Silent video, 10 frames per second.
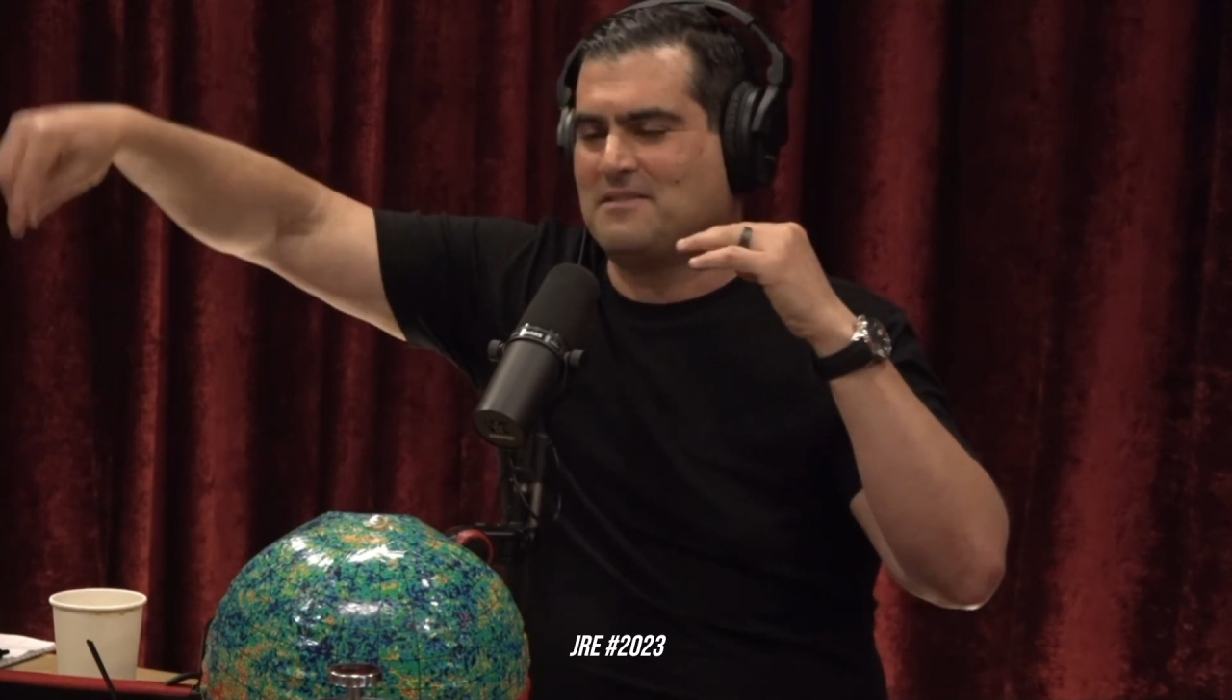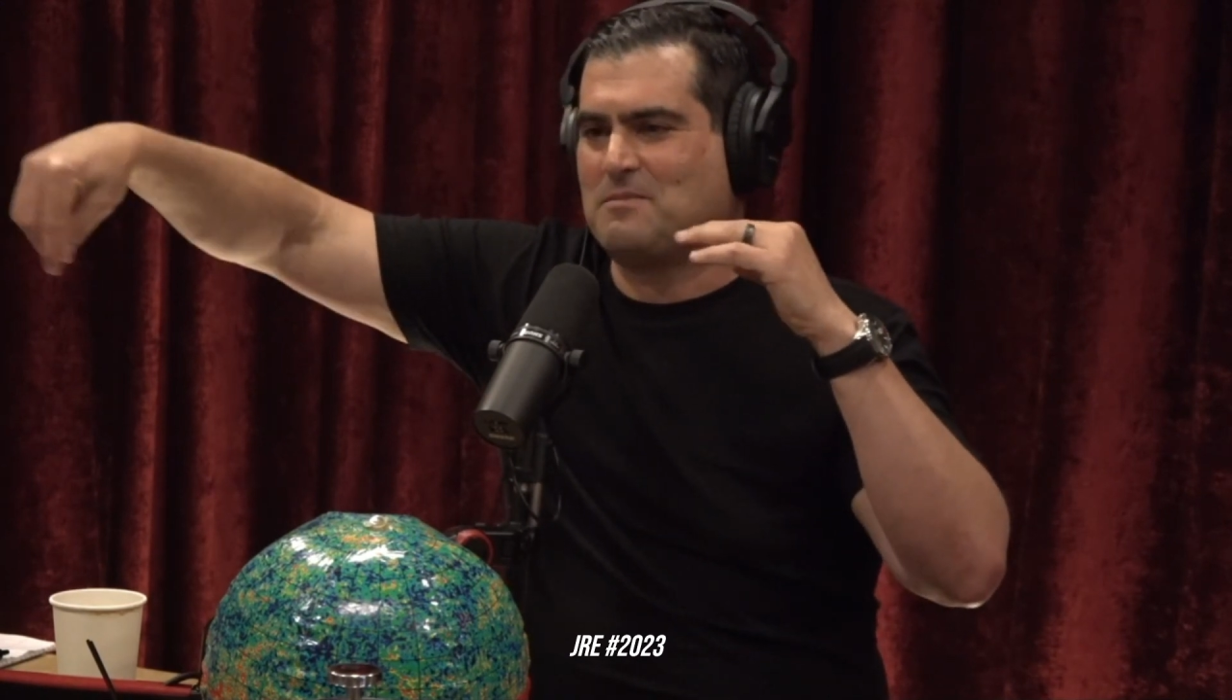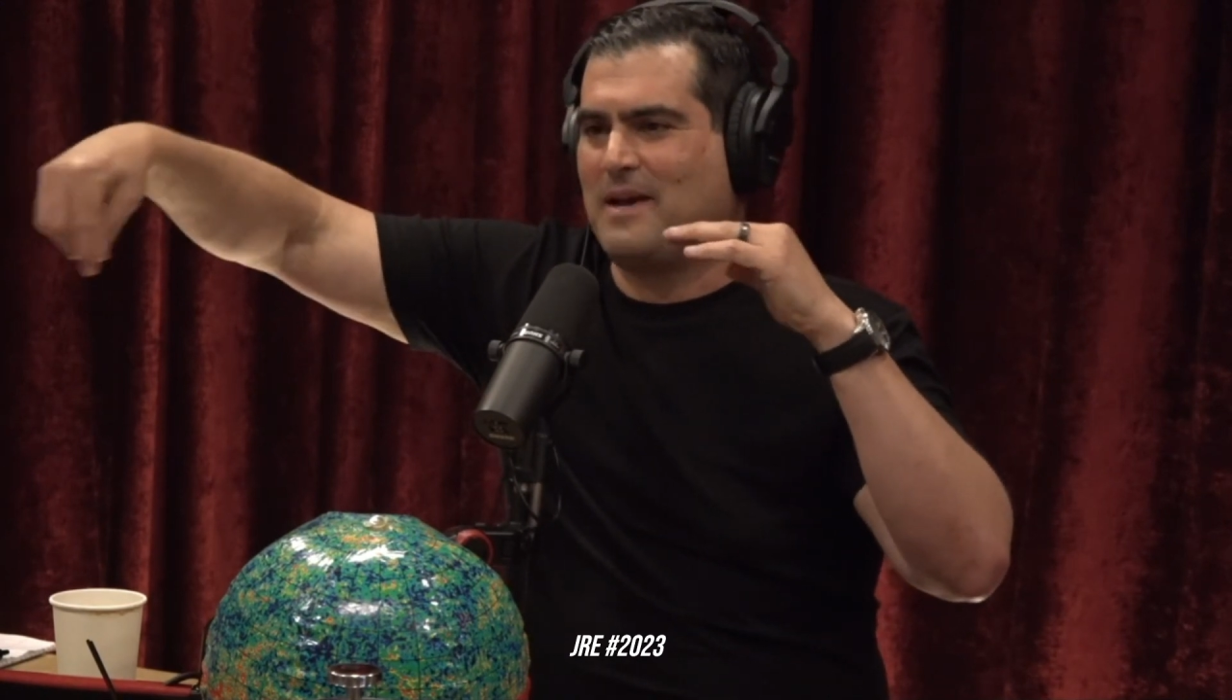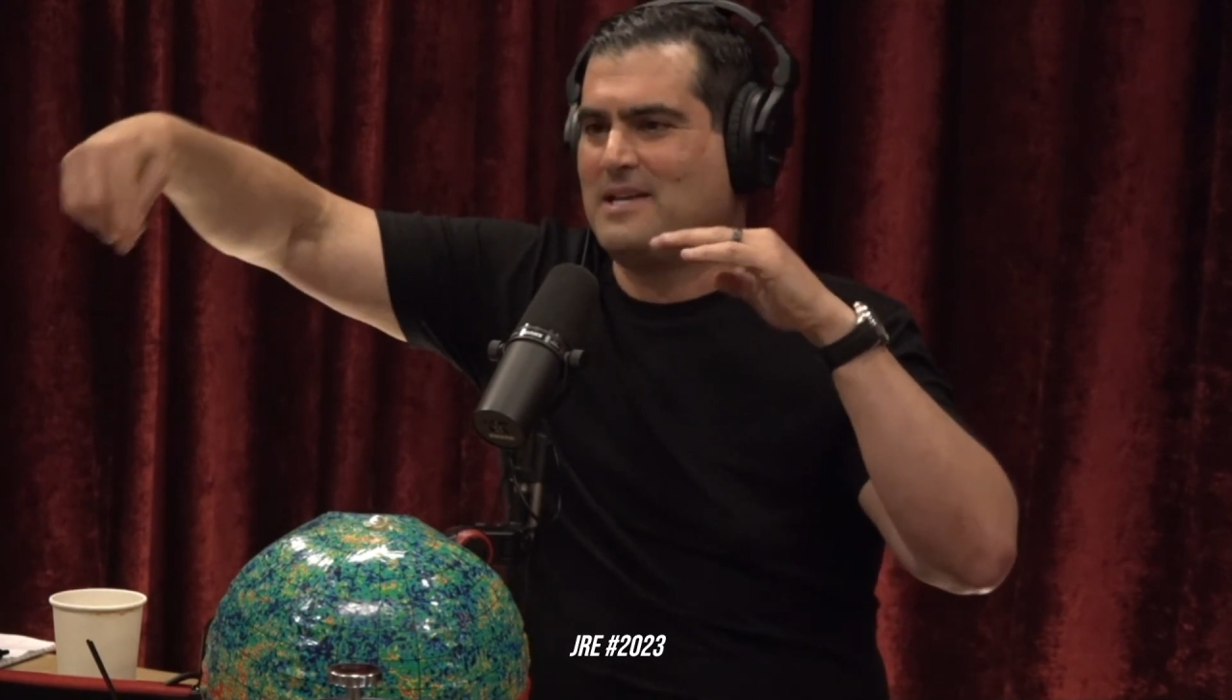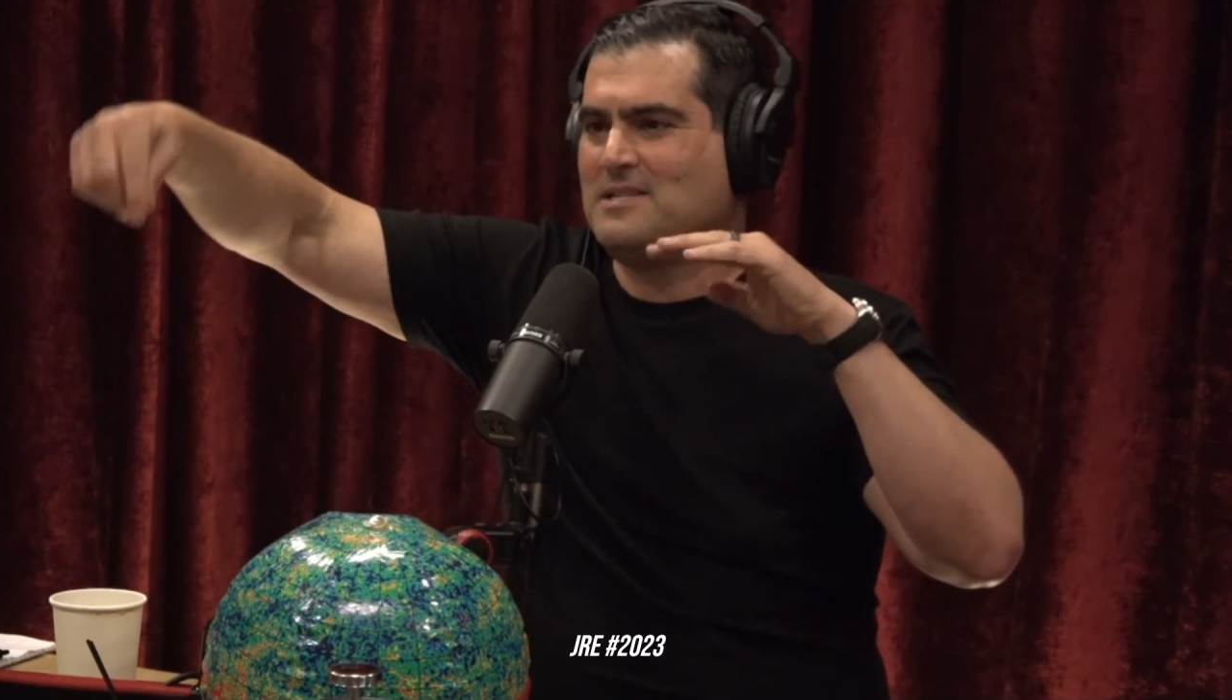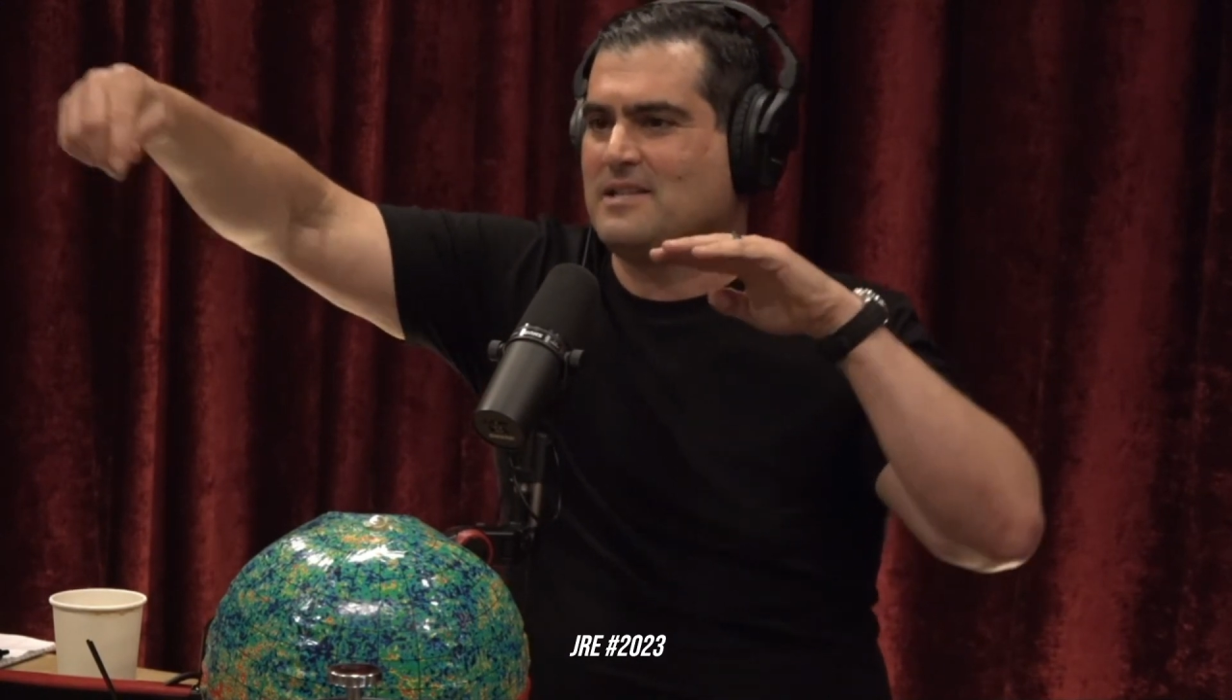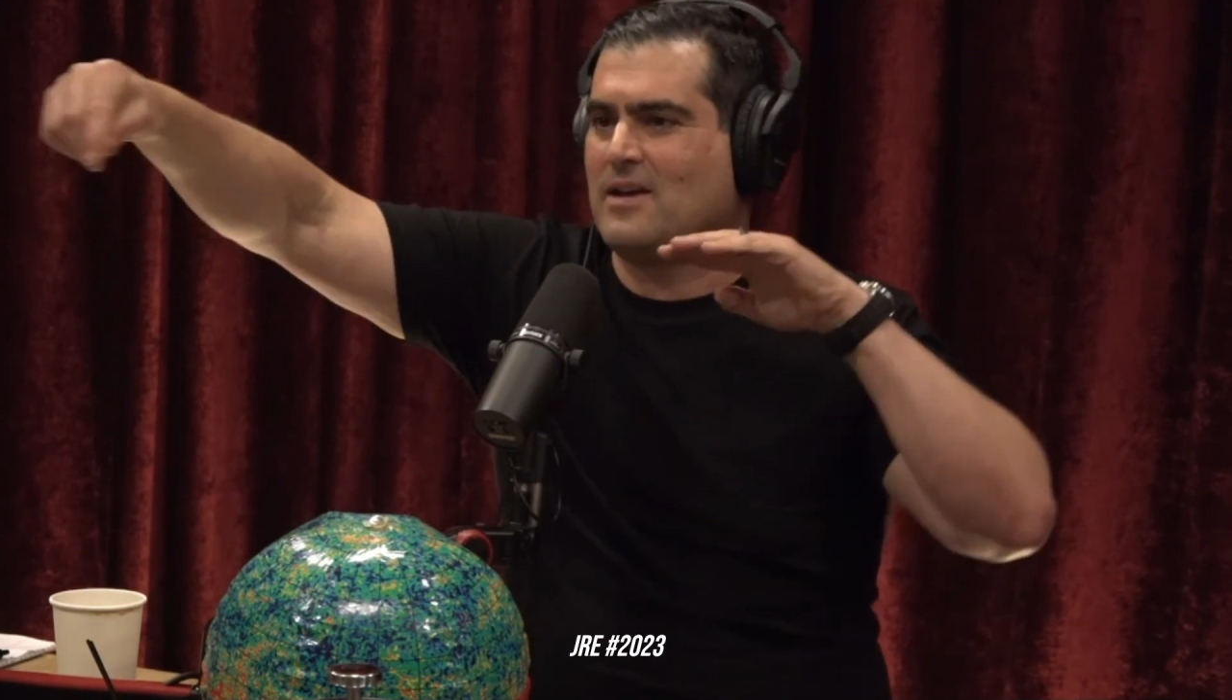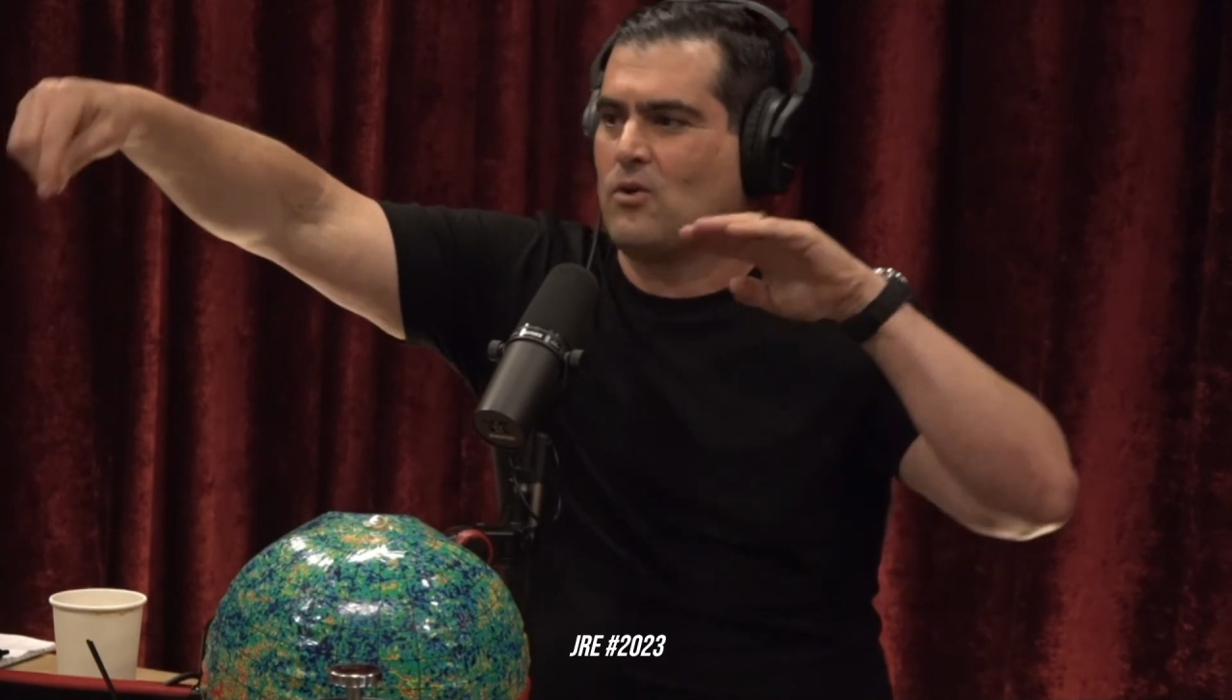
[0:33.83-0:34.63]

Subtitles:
of space that